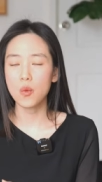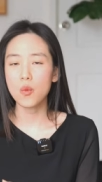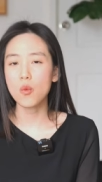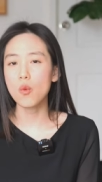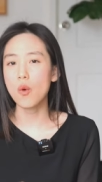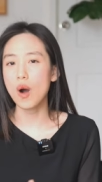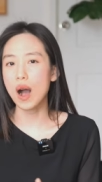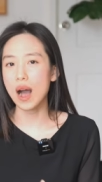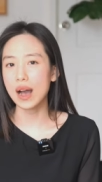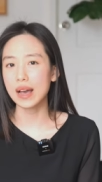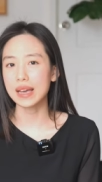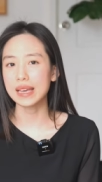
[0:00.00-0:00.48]

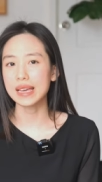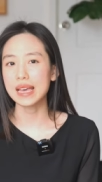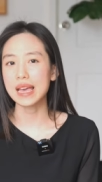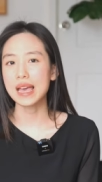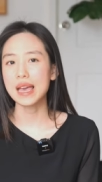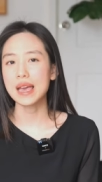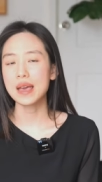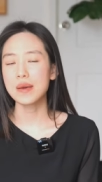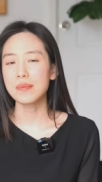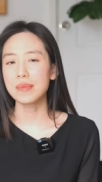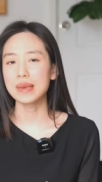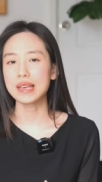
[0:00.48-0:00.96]
Why?
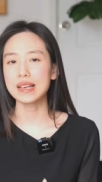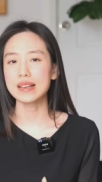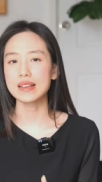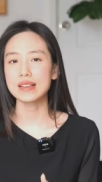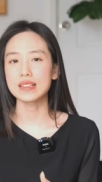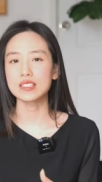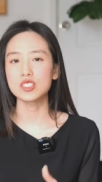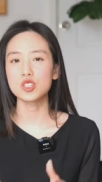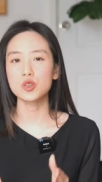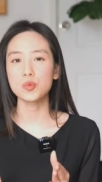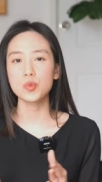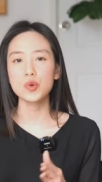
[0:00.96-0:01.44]

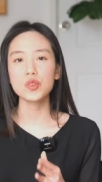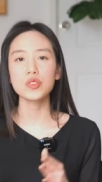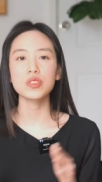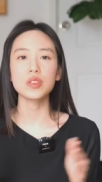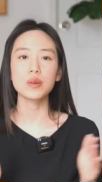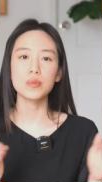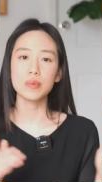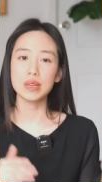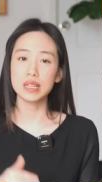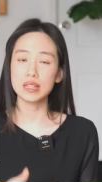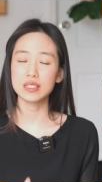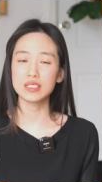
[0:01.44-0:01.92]
Because you put
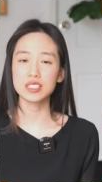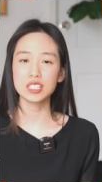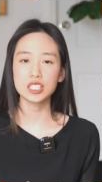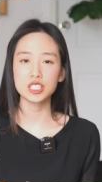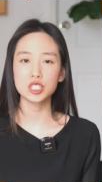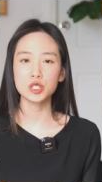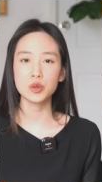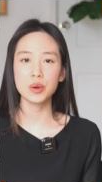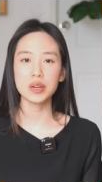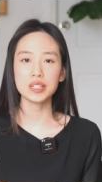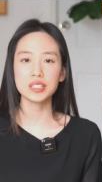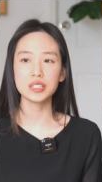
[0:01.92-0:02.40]
them in a
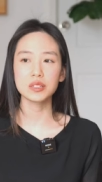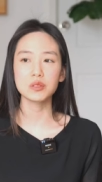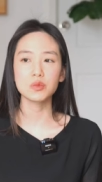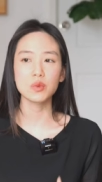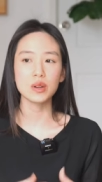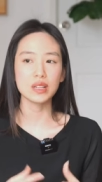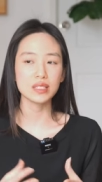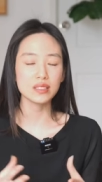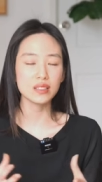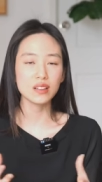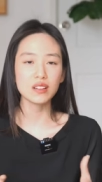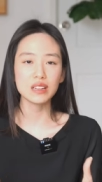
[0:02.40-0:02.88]
situation
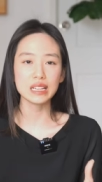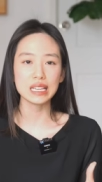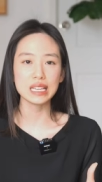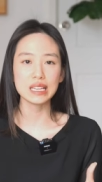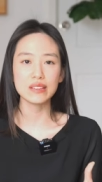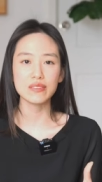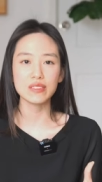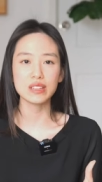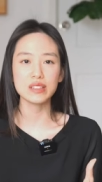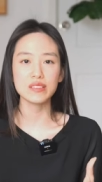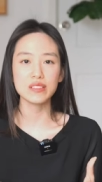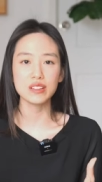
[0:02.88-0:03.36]
where it's not
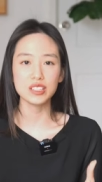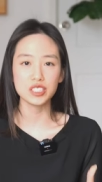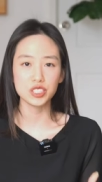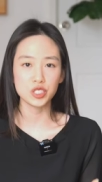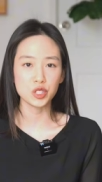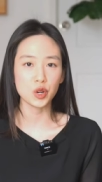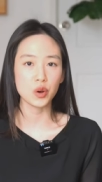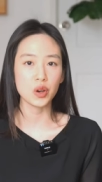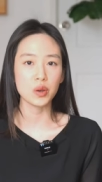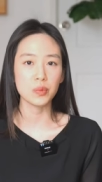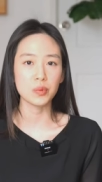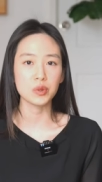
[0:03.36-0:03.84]
even
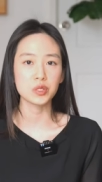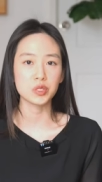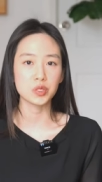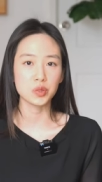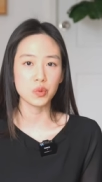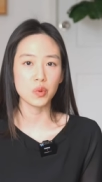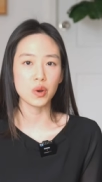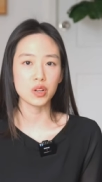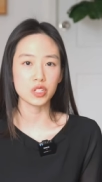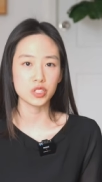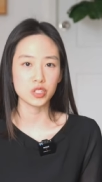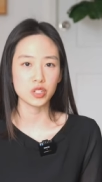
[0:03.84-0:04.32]
enjoyable
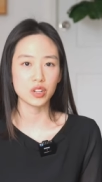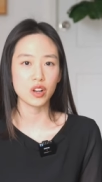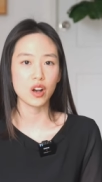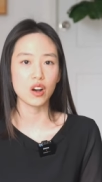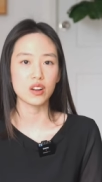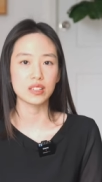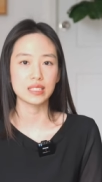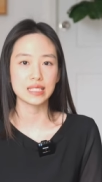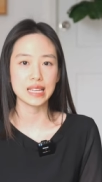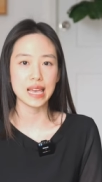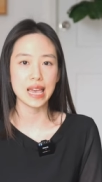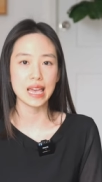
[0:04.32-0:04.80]
to watch your
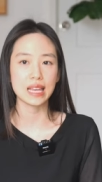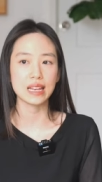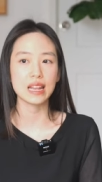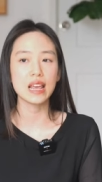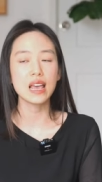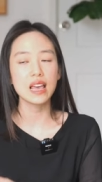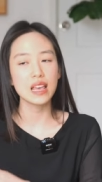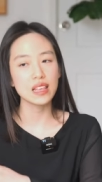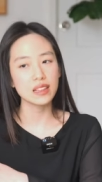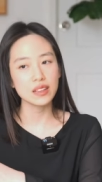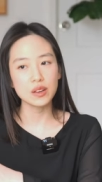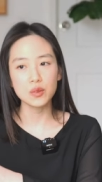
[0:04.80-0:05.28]
content.
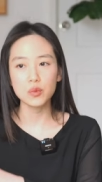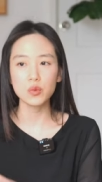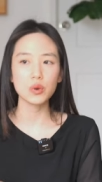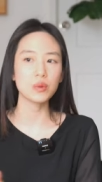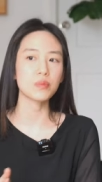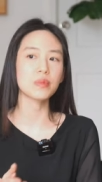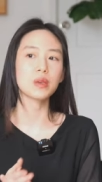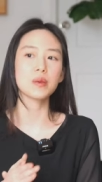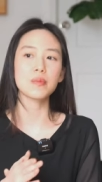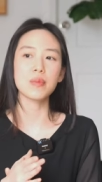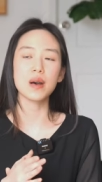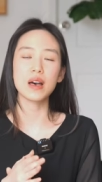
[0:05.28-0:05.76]
They
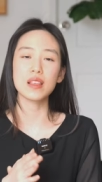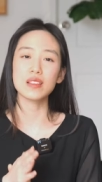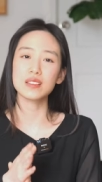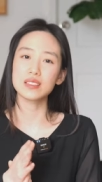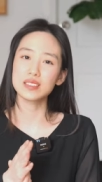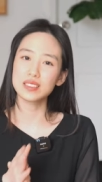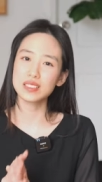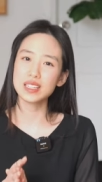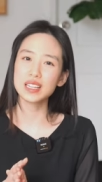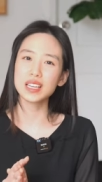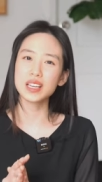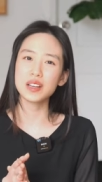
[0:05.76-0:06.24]
won't be
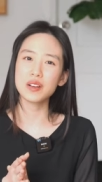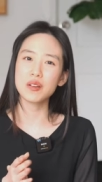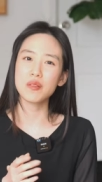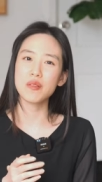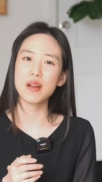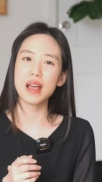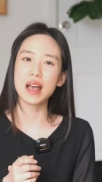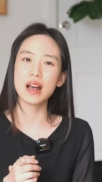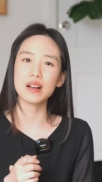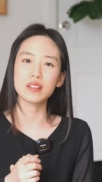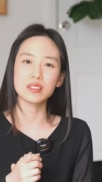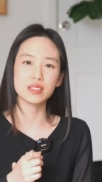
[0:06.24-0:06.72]
bothered sticking
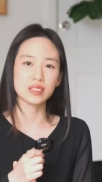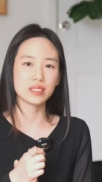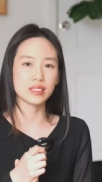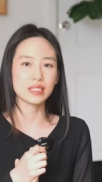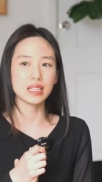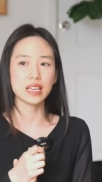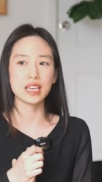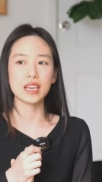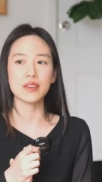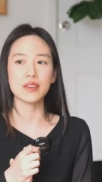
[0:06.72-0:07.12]
around to see